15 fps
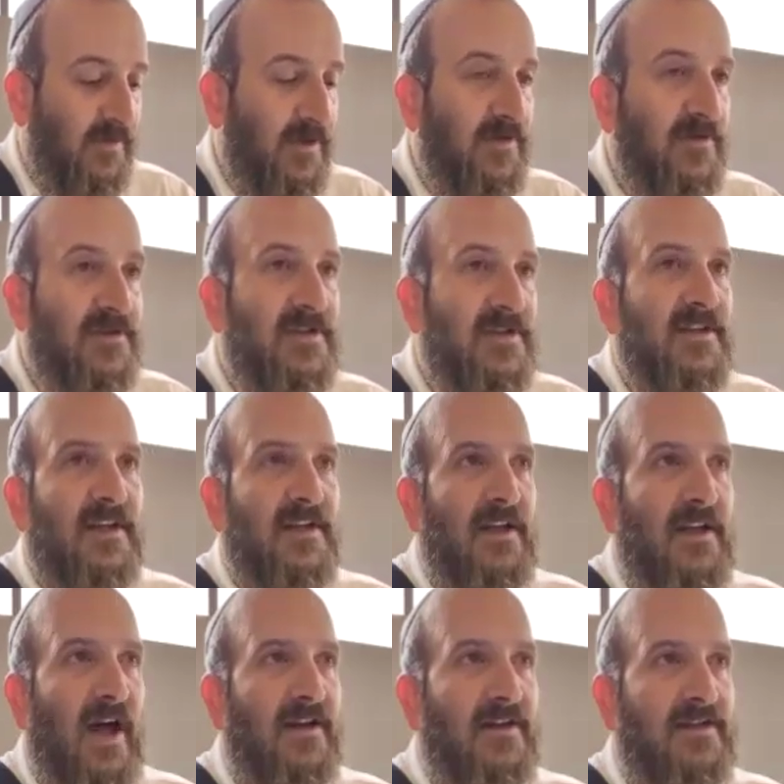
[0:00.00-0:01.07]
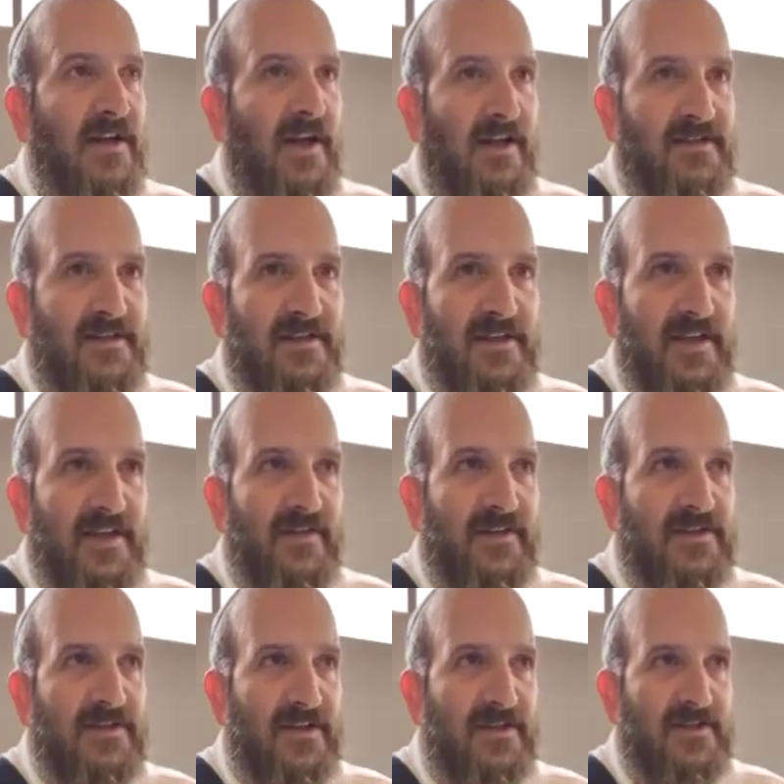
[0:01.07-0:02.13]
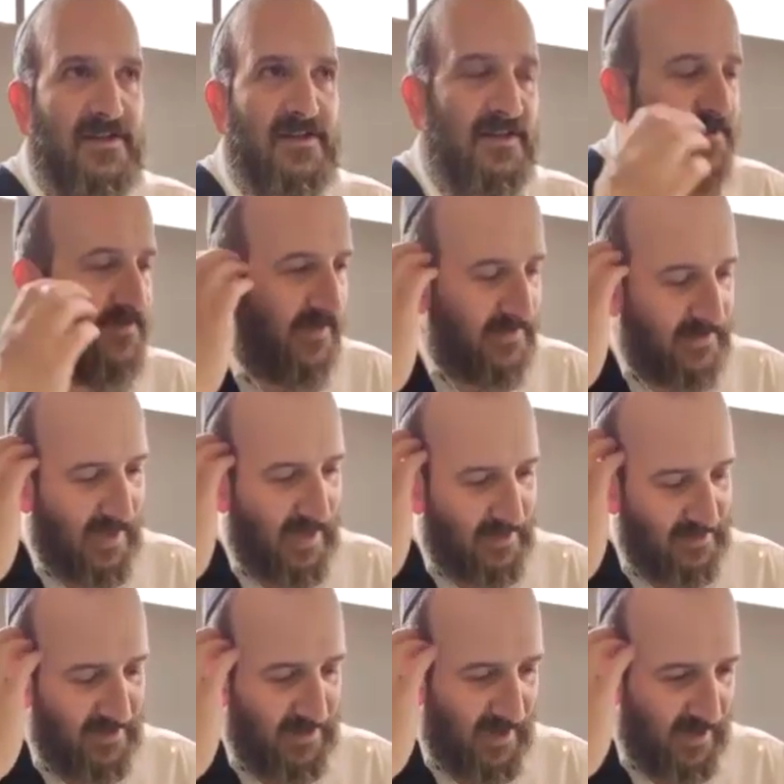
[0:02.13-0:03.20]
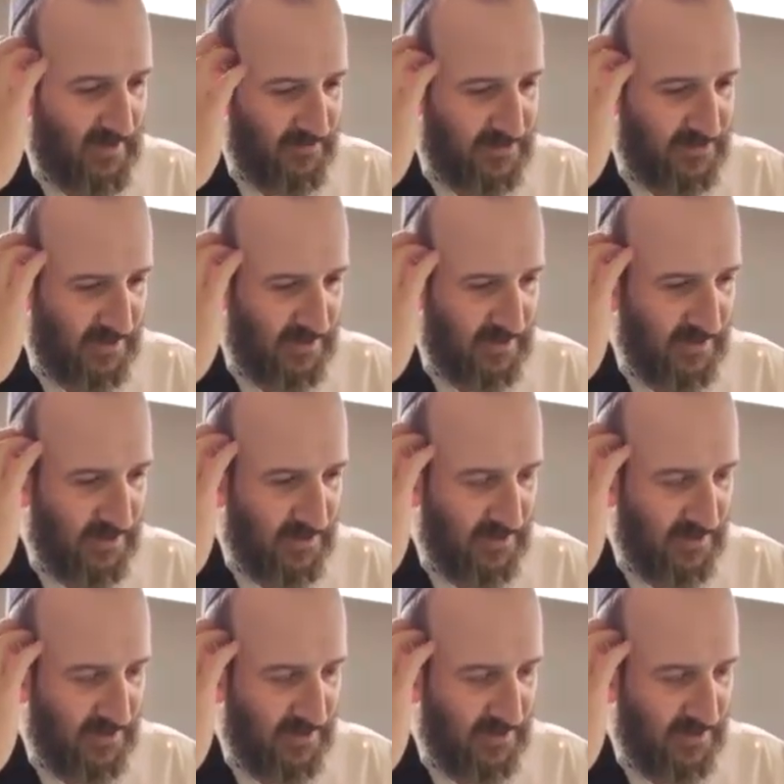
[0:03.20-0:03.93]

We don't see that God is constantly giving sustenance, vitality, energy